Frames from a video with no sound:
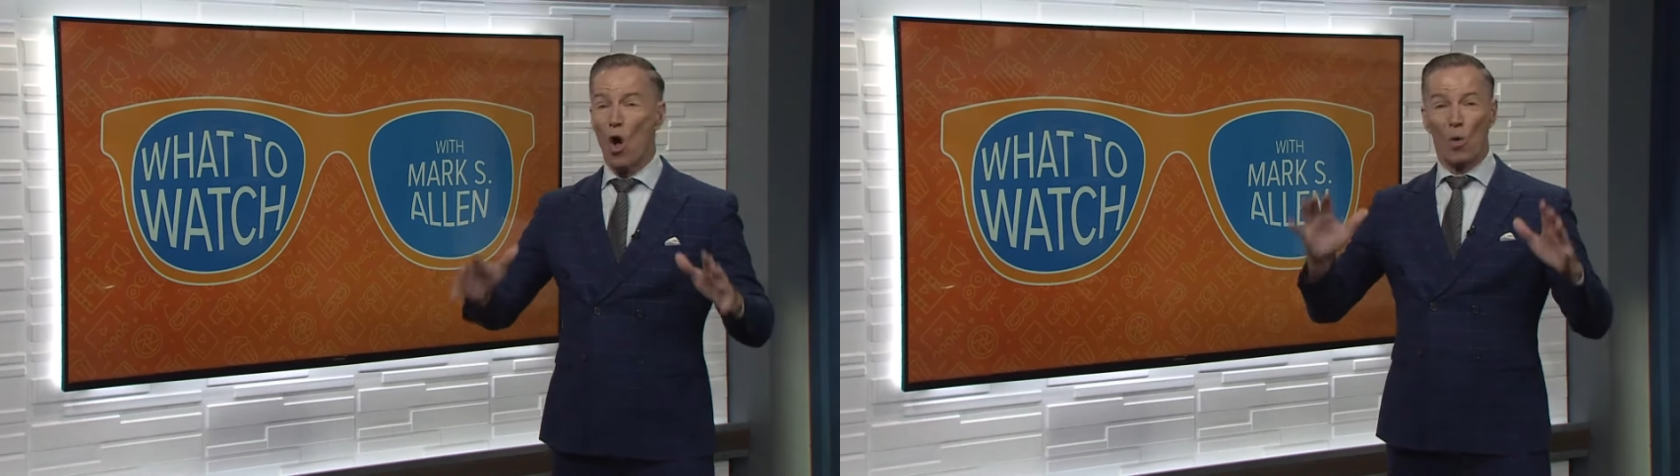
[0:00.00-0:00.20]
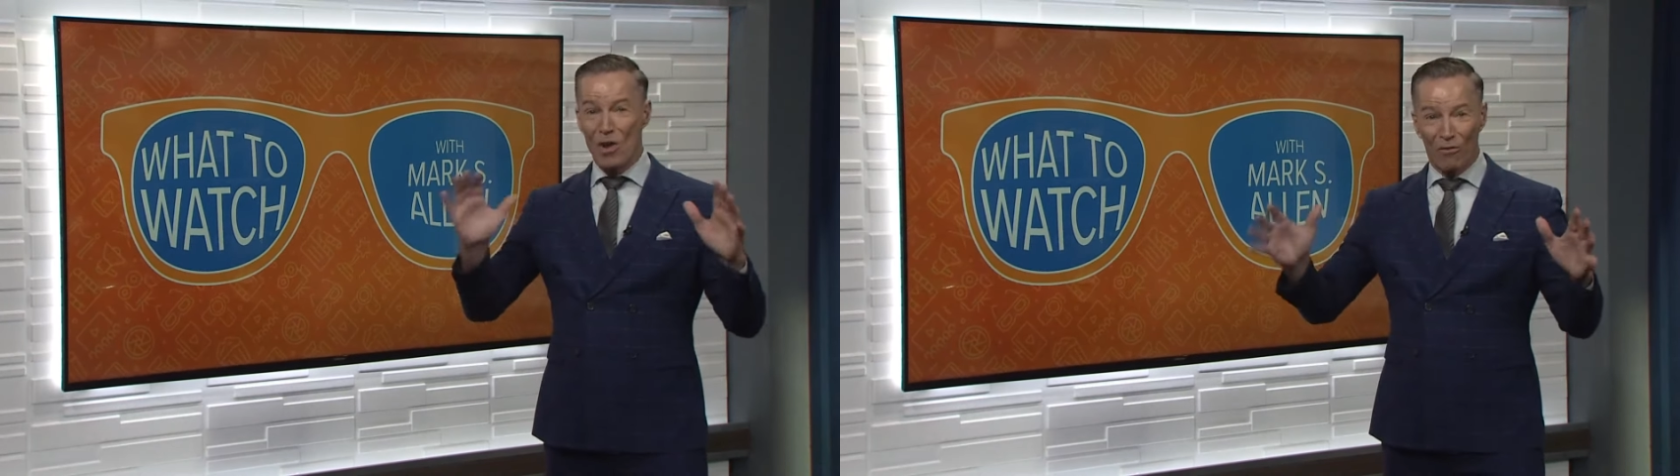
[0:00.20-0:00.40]

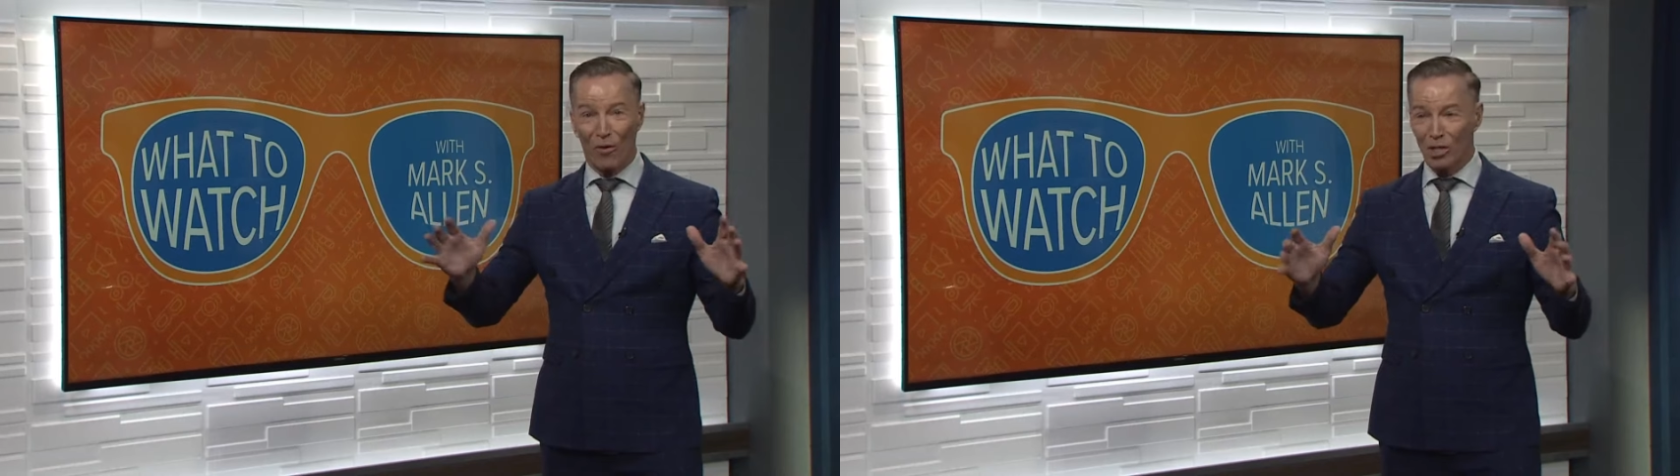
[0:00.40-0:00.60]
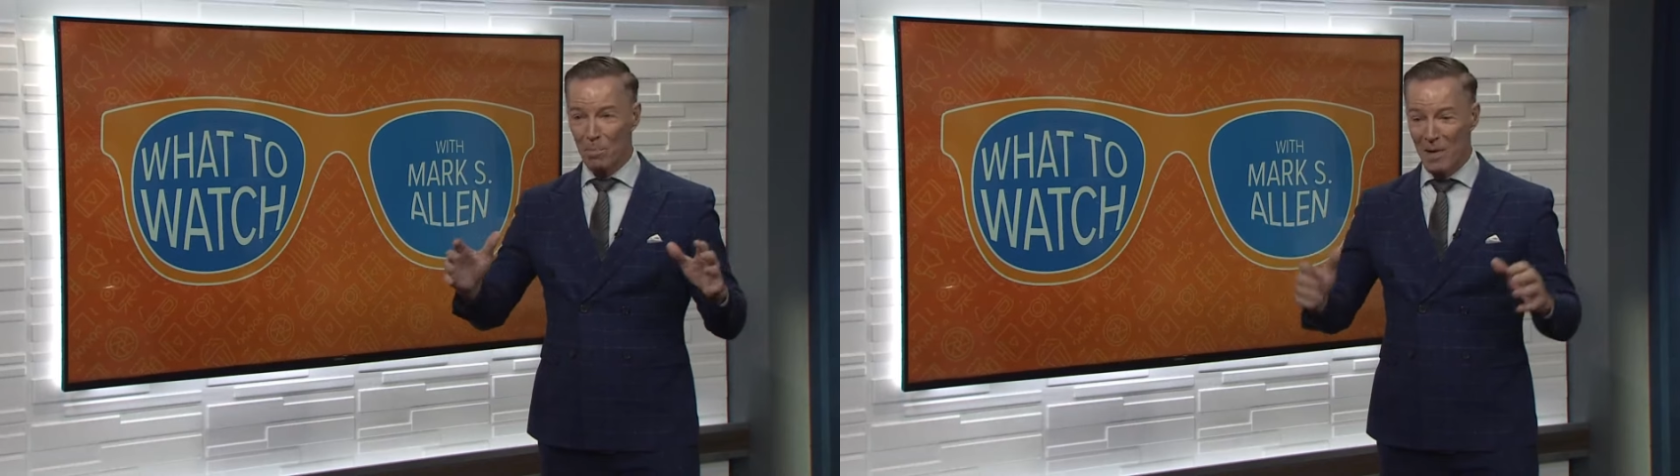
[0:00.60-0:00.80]
when you
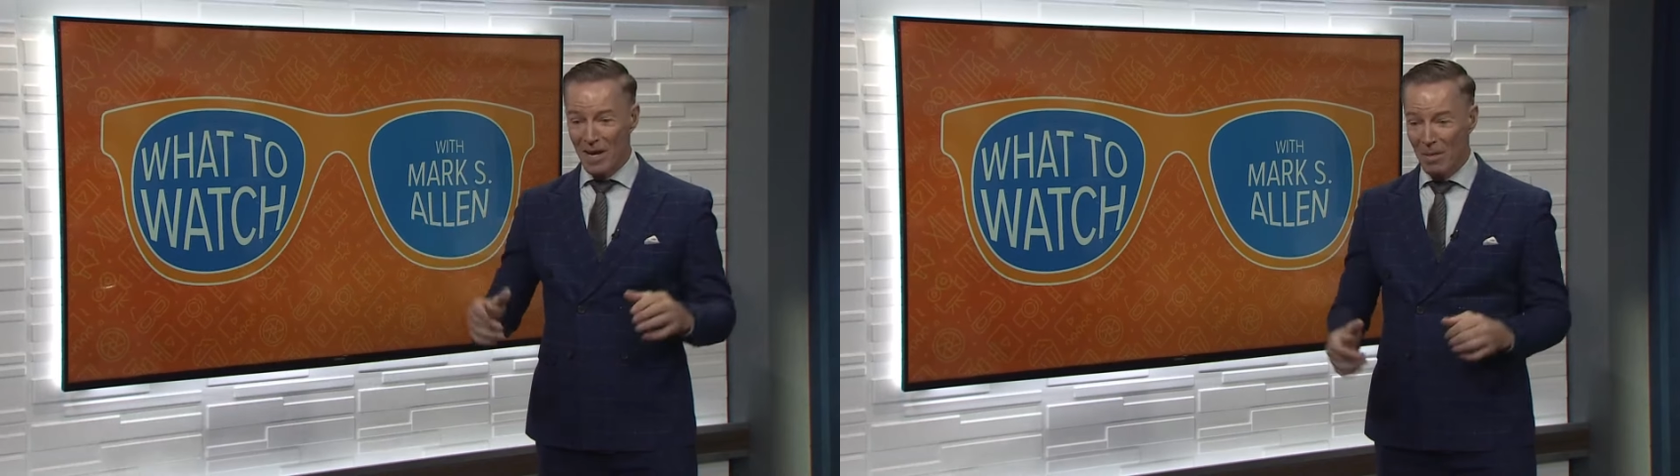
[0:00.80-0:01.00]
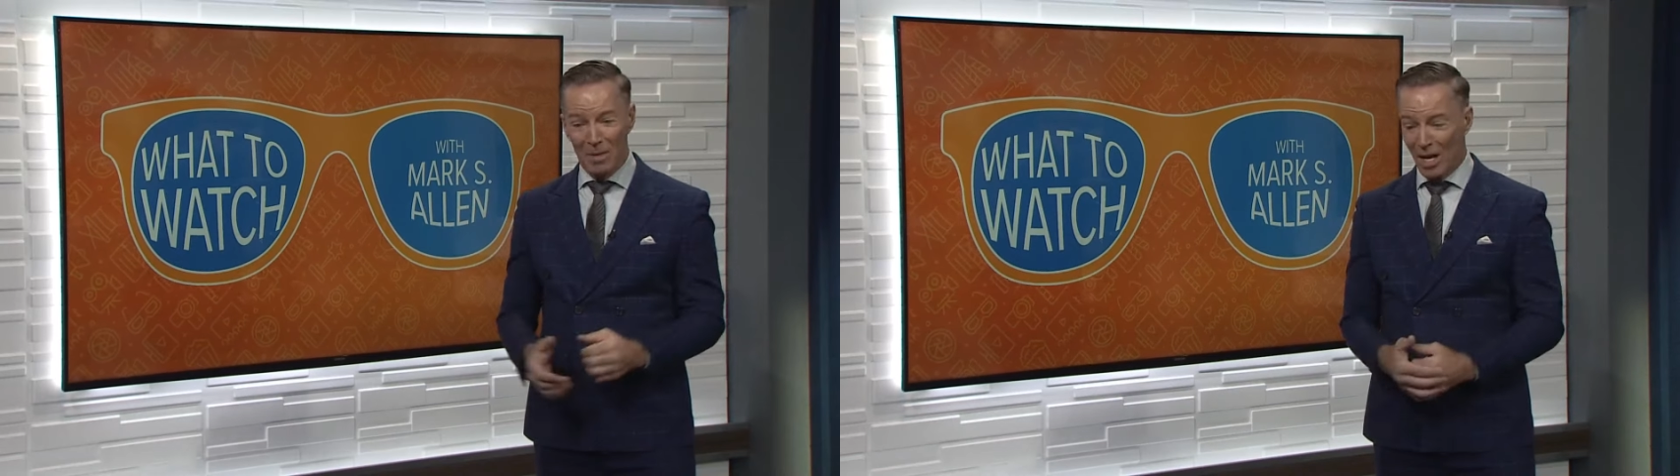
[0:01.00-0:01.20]
first meet
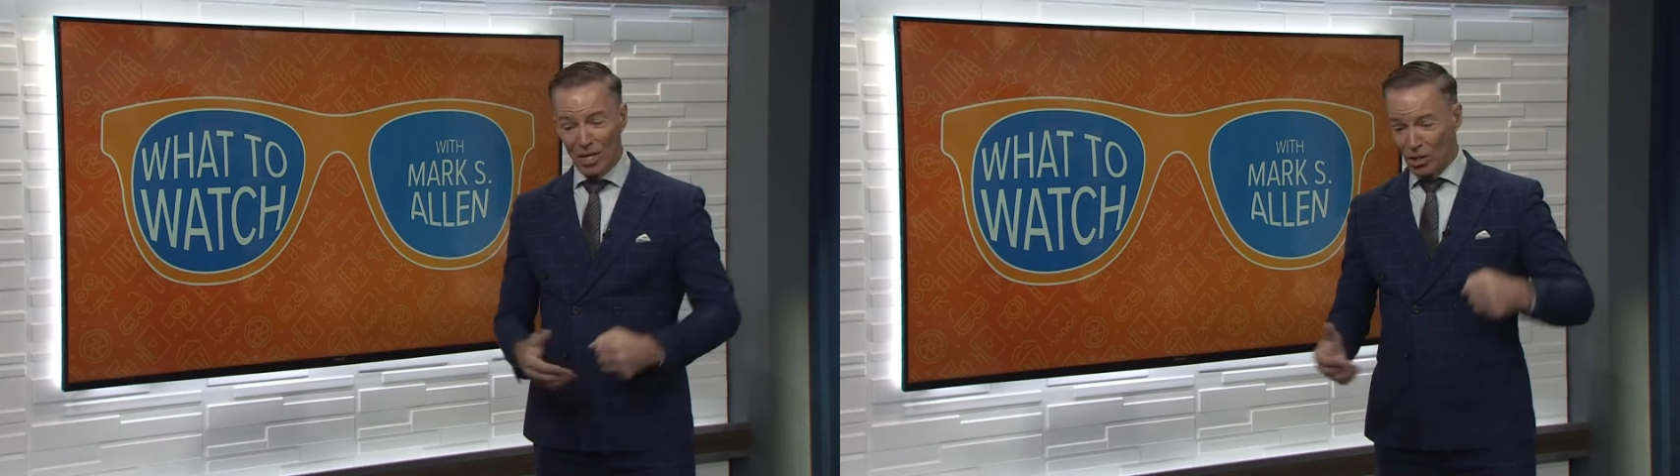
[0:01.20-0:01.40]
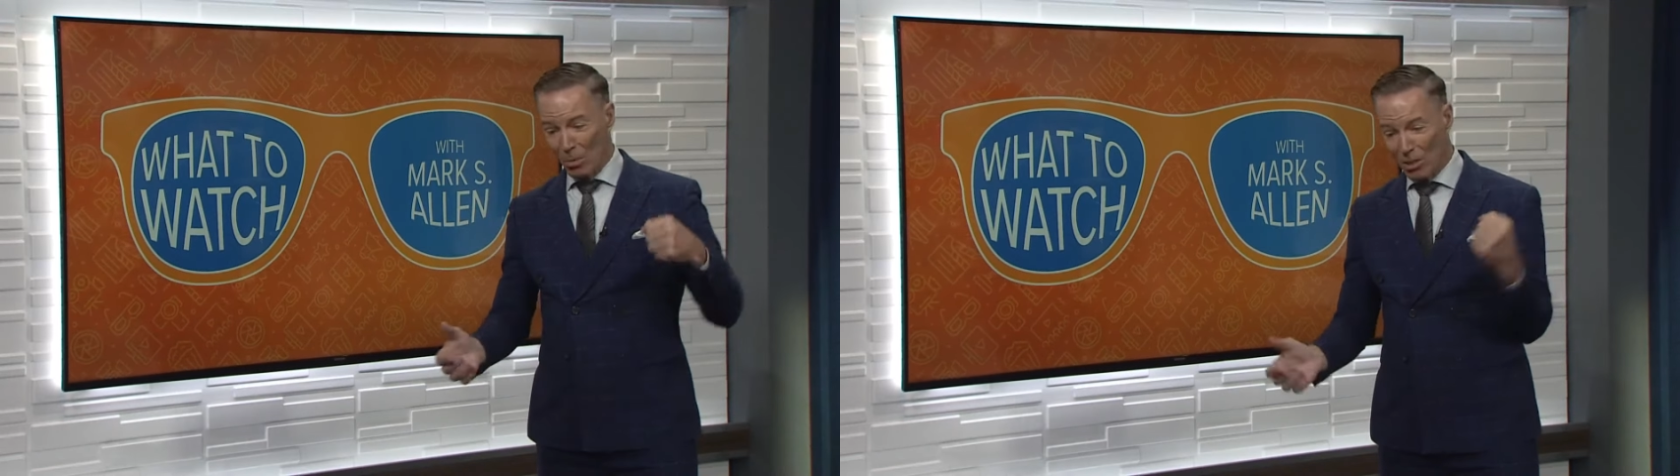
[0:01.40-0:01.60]
him,
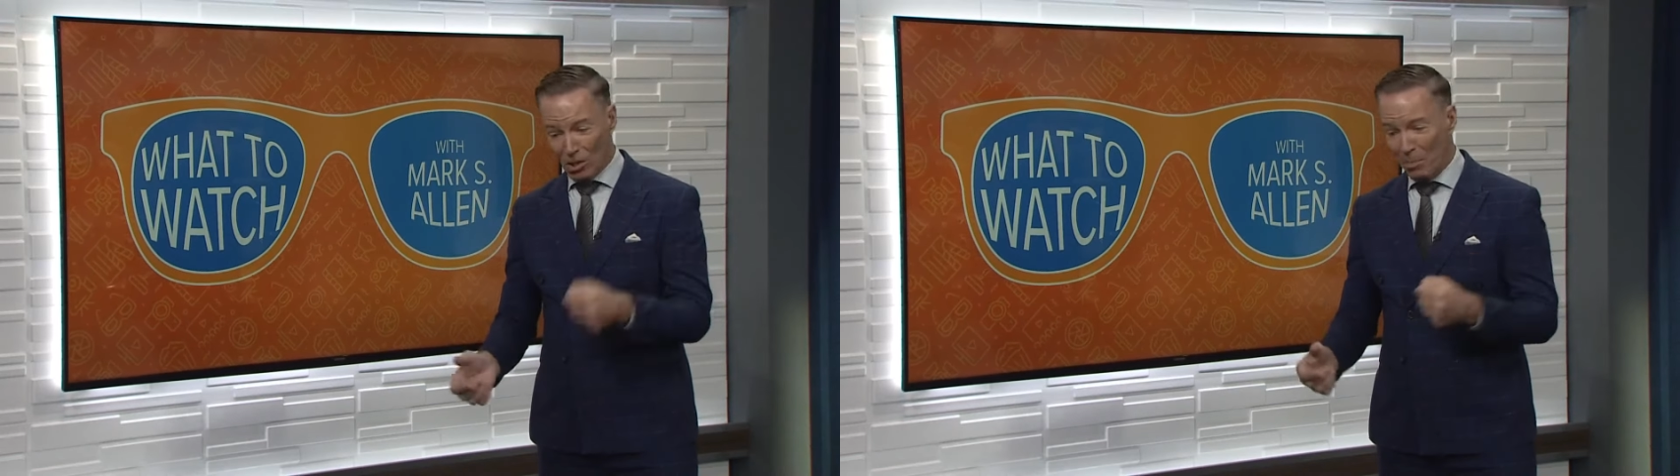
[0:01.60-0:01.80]
someone's